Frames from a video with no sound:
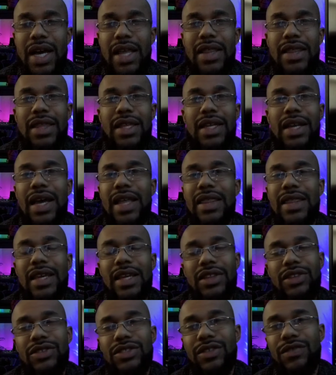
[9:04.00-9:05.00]
I
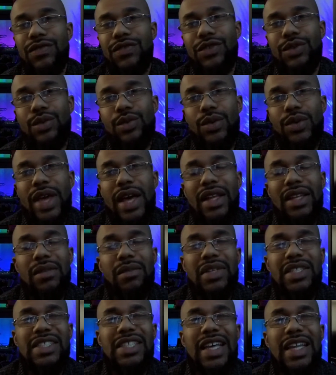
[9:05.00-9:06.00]
think there's a few
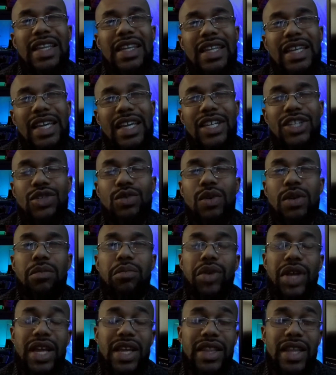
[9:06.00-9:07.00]
elements that lead to
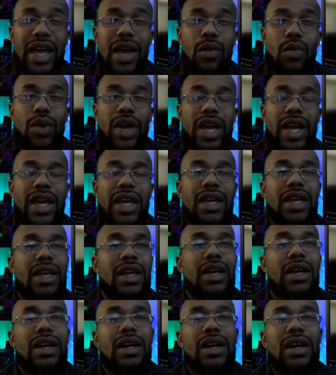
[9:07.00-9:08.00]
it being that way.
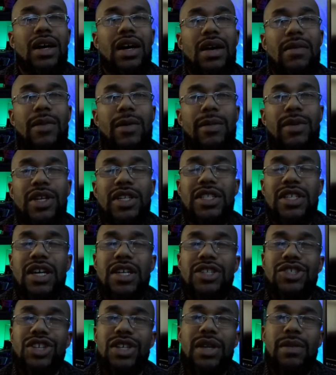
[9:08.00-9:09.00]
I'm gonna
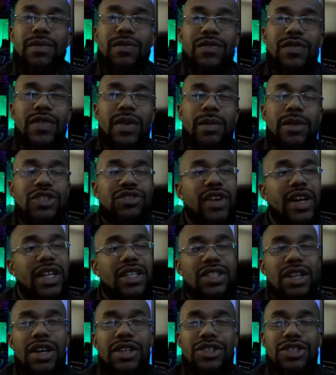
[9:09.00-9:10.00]
touch on them. I'm gonna try
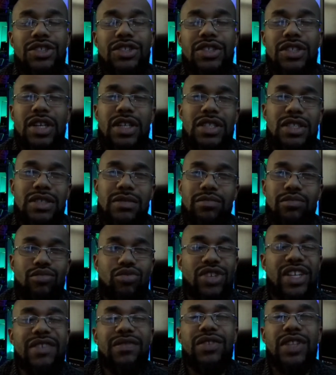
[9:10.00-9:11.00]
to touch
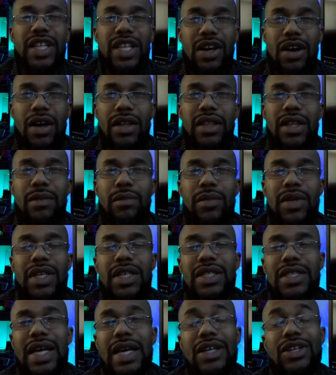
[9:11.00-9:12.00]
briefly on them
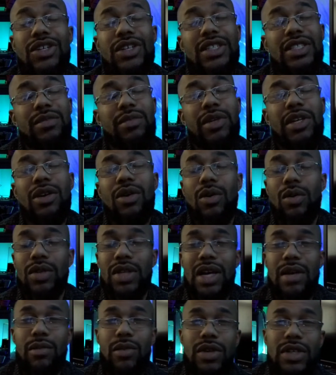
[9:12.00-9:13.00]
because I could spend a whole
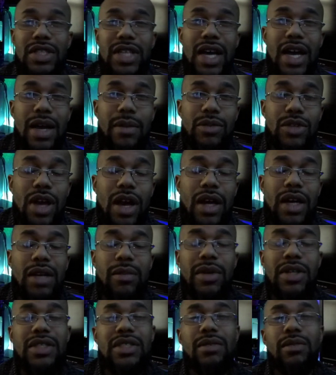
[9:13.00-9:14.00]
lot more time talking
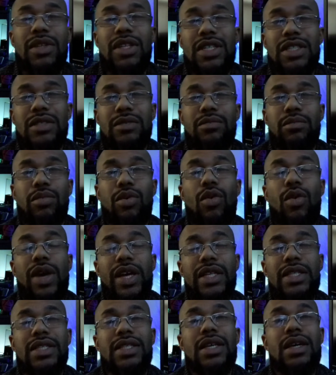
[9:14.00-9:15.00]
about some of these
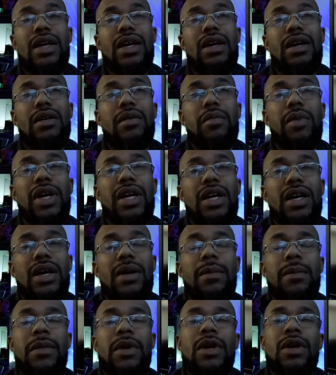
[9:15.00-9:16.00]
points.
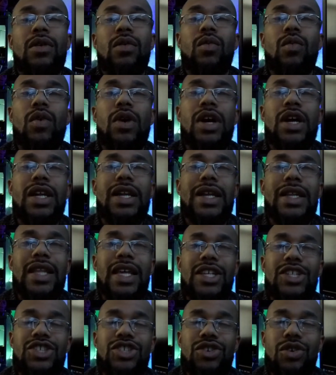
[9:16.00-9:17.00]
But one,
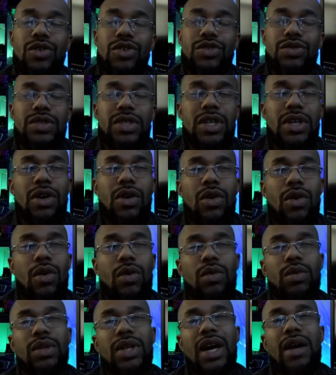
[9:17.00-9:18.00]
you see a
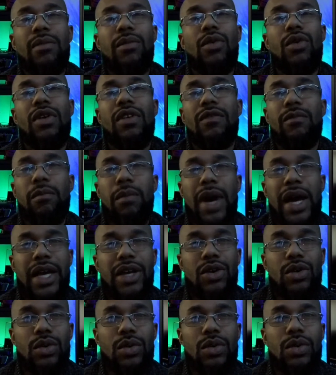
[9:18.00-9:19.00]
whole lot more of
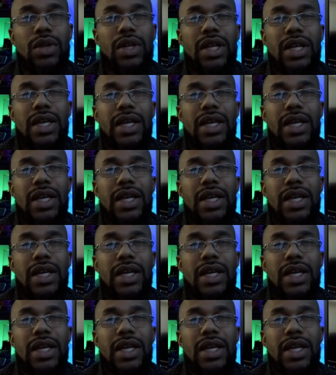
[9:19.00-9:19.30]
Michael